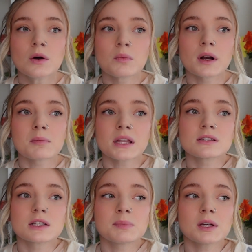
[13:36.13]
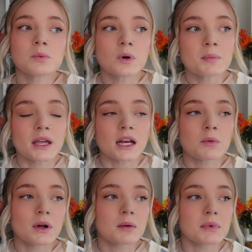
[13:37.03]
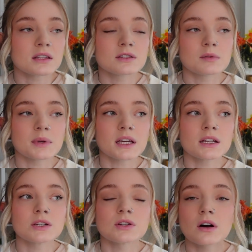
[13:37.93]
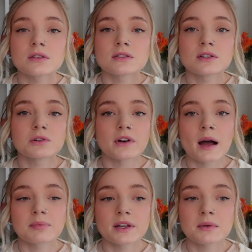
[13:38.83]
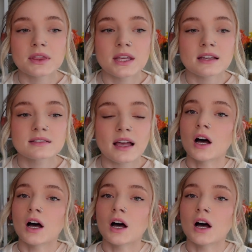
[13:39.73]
what it means to be a woman and what it means to be an adult still grappling with this,